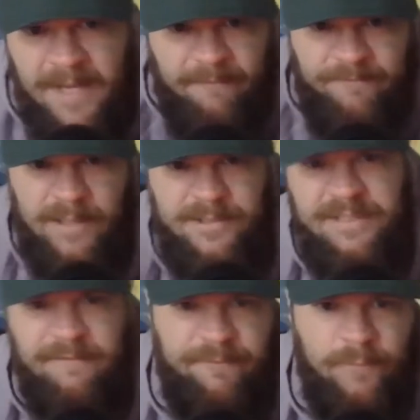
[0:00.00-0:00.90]
First
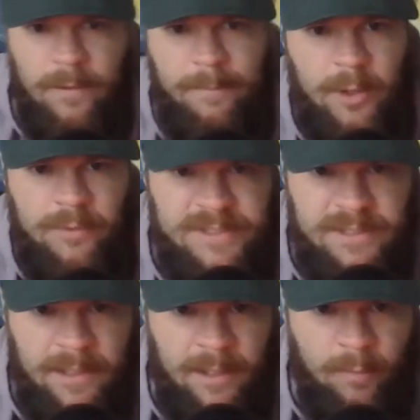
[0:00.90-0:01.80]
and foremost,
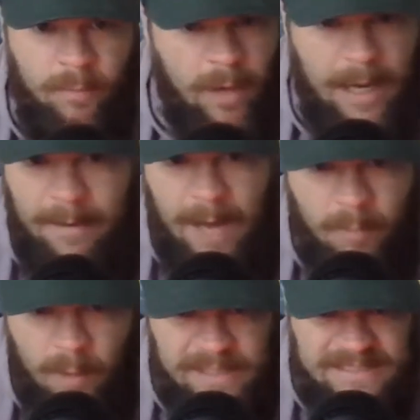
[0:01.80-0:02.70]
well, I
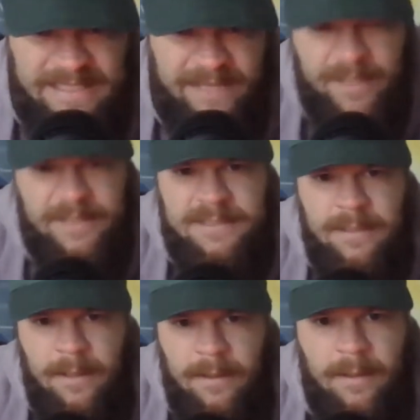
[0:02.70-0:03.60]
want to say this.
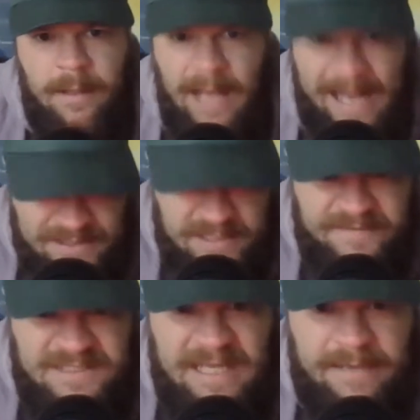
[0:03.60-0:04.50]
As I've
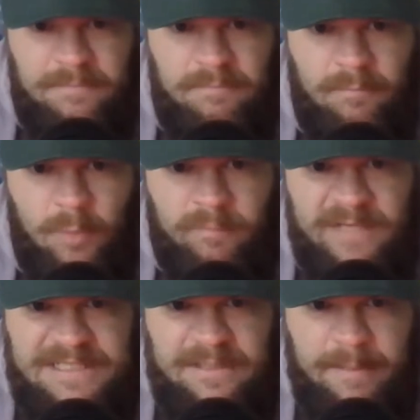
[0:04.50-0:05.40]
said more
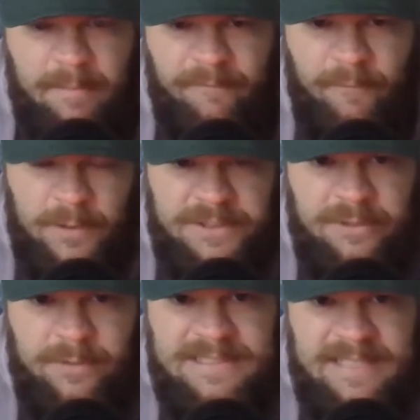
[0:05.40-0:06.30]
recently before,
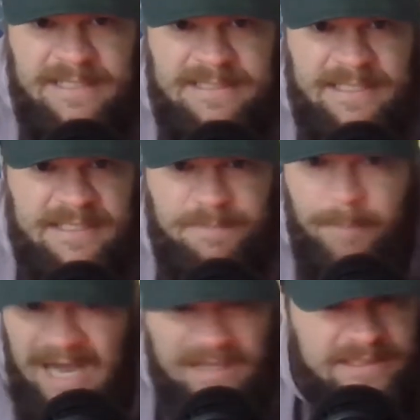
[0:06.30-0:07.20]
too, is
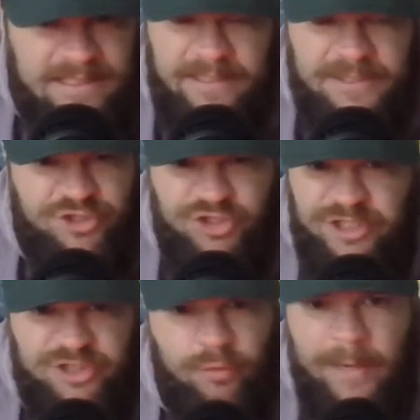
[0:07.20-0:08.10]
boxing is
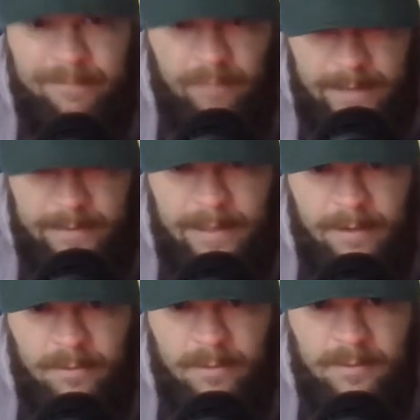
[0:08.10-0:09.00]
just great right
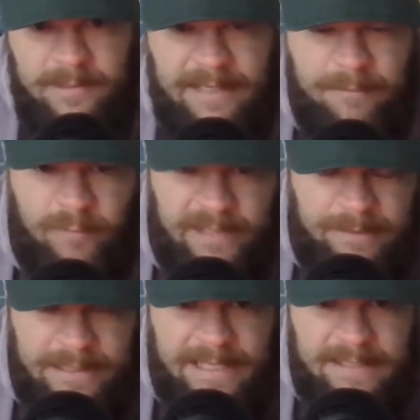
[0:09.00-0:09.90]
now. Okay, it
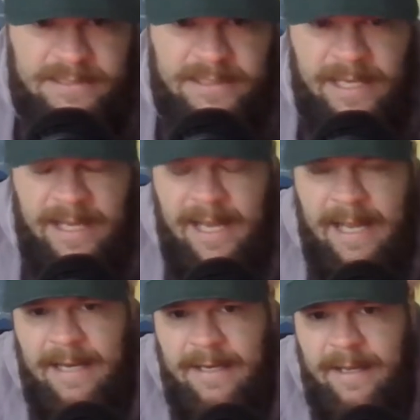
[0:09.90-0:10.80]
really is.
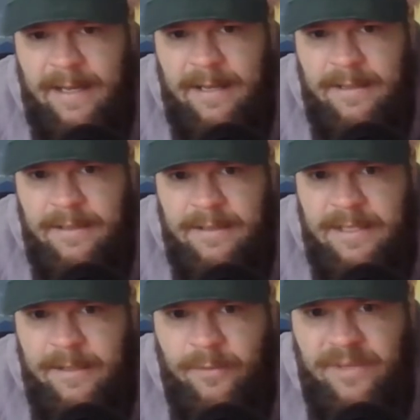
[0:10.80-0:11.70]
And, you
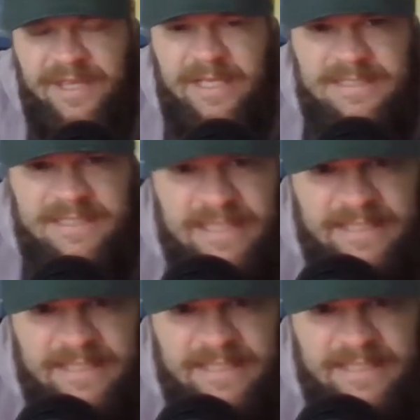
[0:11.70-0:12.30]
know, this